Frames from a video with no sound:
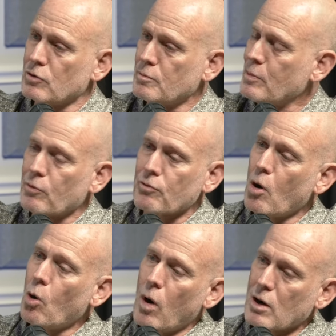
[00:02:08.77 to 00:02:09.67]
It's people from
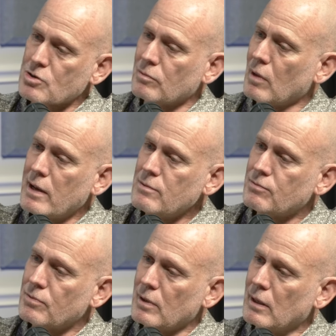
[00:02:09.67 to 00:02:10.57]
all walks of
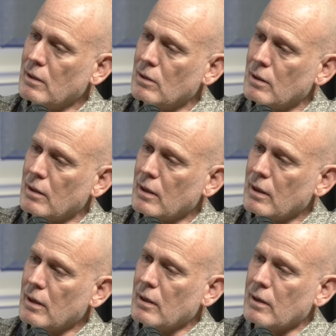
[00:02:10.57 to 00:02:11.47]
life and
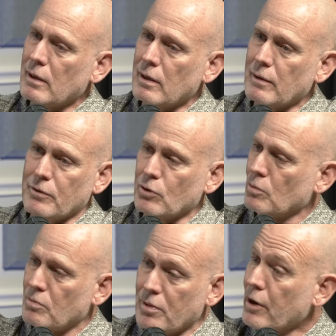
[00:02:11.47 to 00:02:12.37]
that
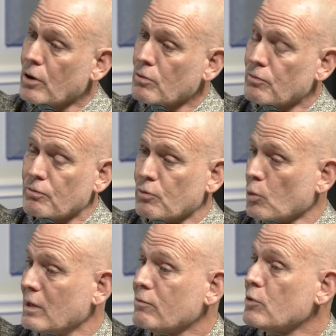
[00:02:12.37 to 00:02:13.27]
are there for
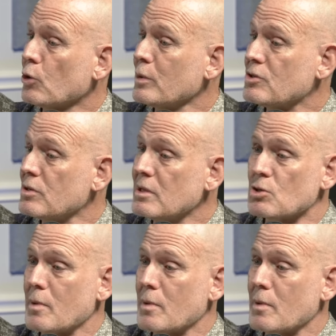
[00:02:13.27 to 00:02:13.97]
whatever their reason is.